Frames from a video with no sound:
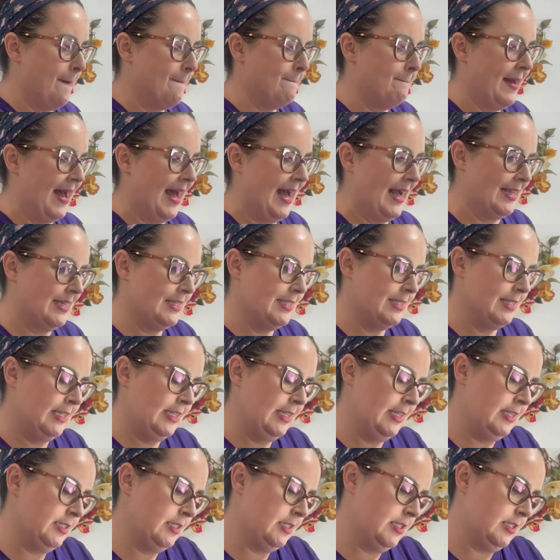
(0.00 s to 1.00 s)

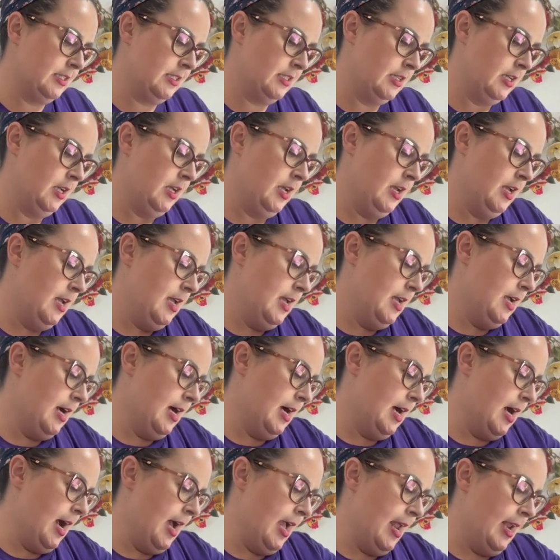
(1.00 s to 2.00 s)
magazines.
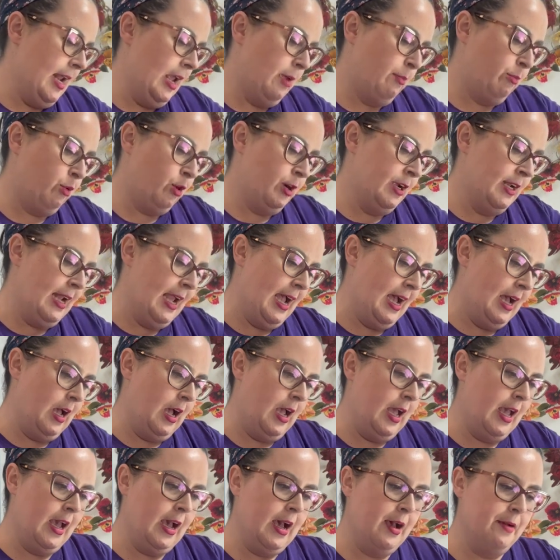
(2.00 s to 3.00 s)
Uh, and I print,
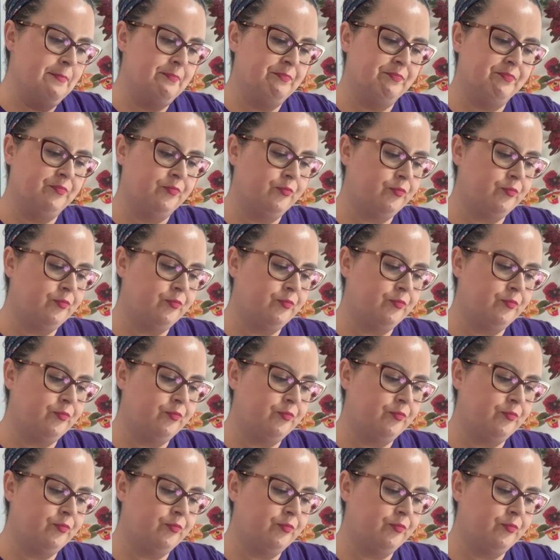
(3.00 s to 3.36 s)
I, um,